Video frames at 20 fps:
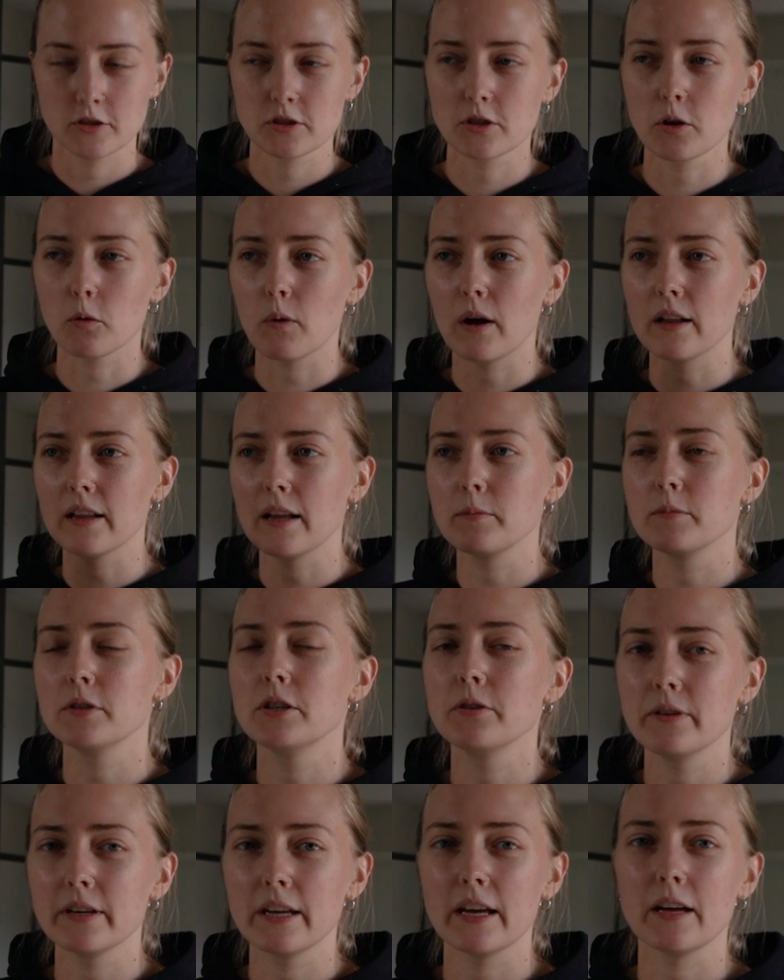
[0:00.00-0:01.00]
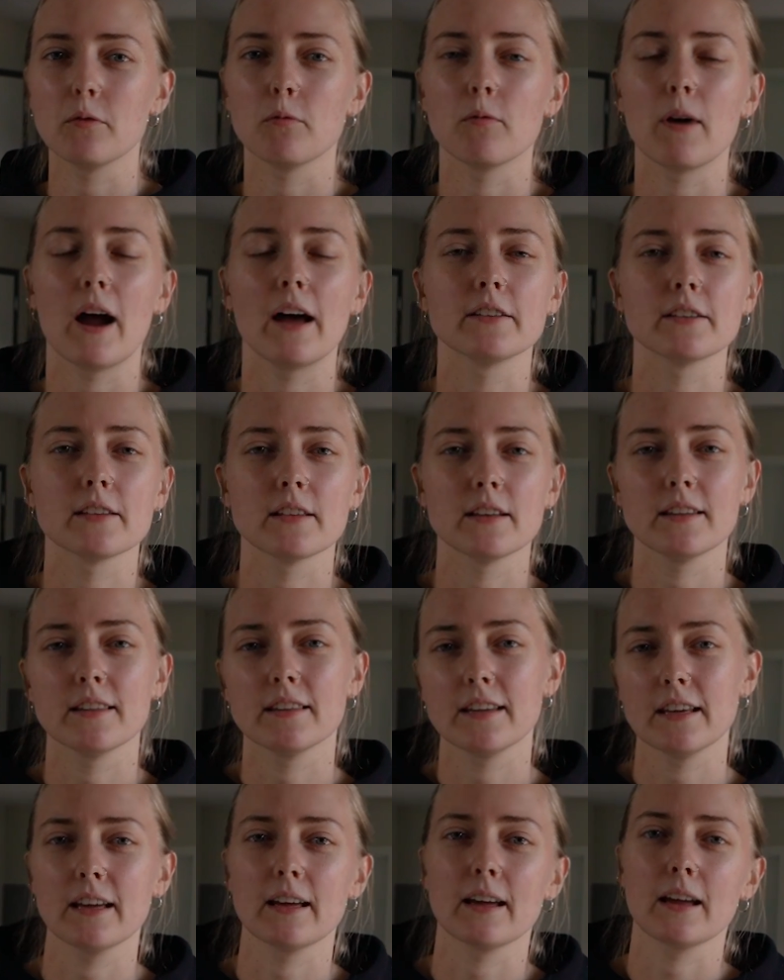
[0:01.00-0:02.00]
So while I'm doing it, rather than
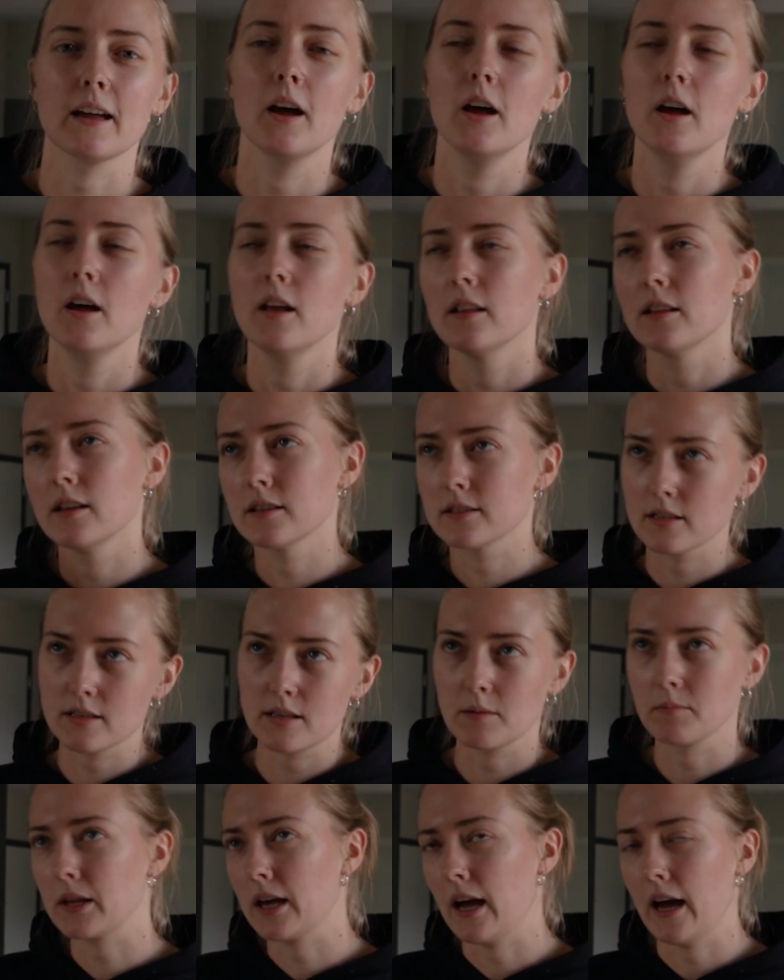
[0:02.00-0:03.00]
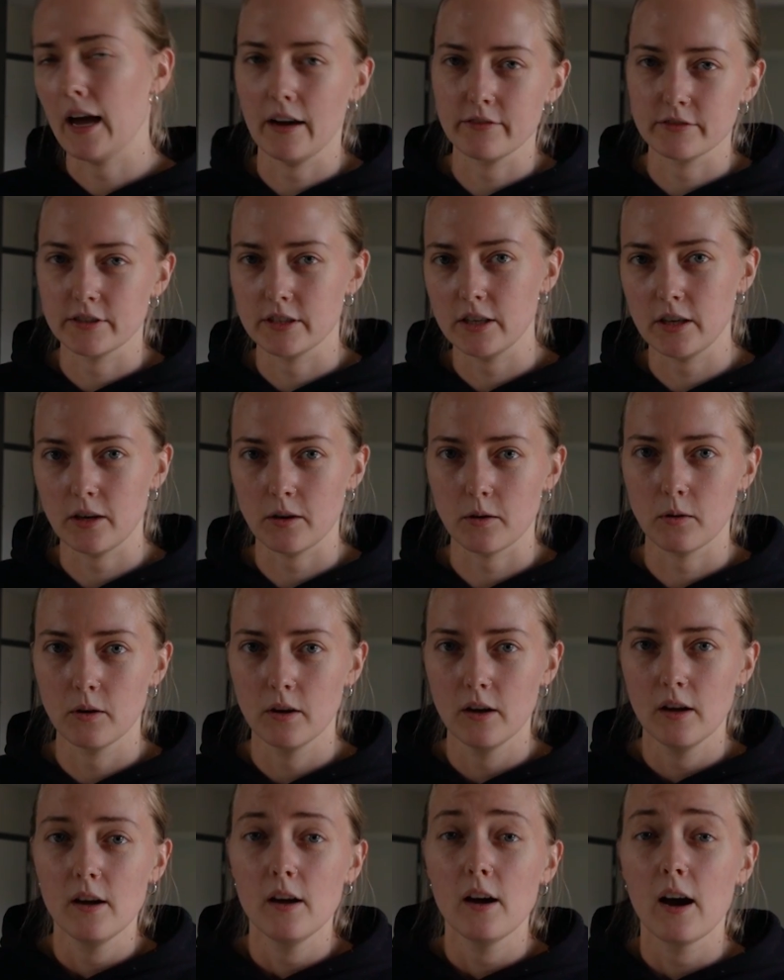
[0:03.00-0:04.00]
thinking this is something I have to do,
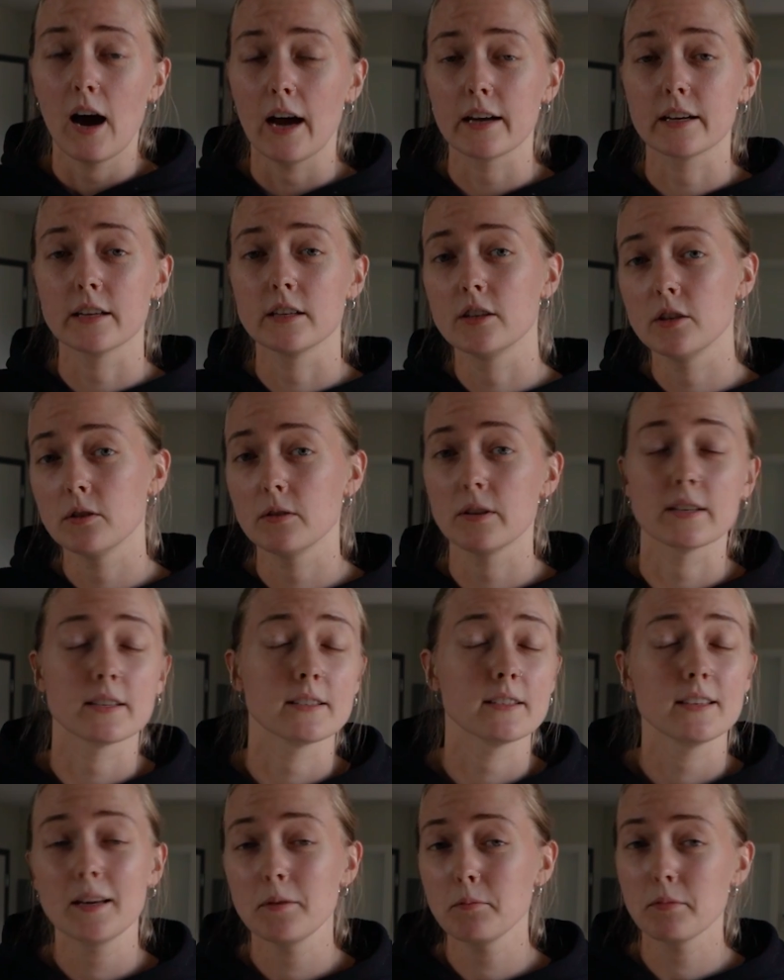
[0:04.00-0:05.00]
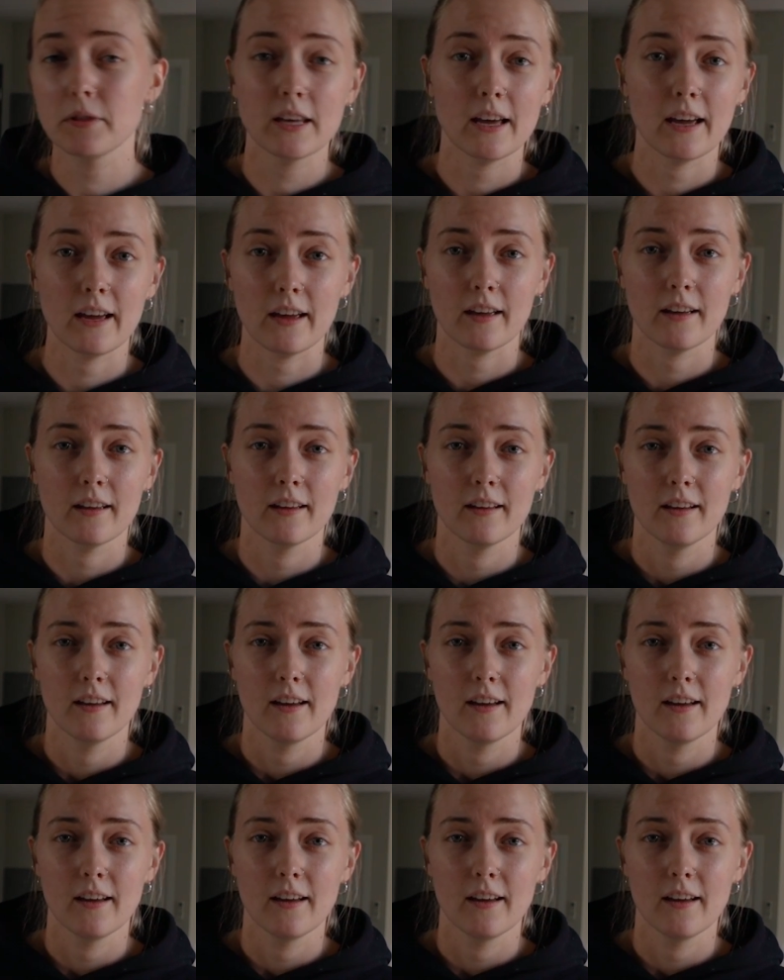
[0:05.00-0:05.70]
I could do the same thing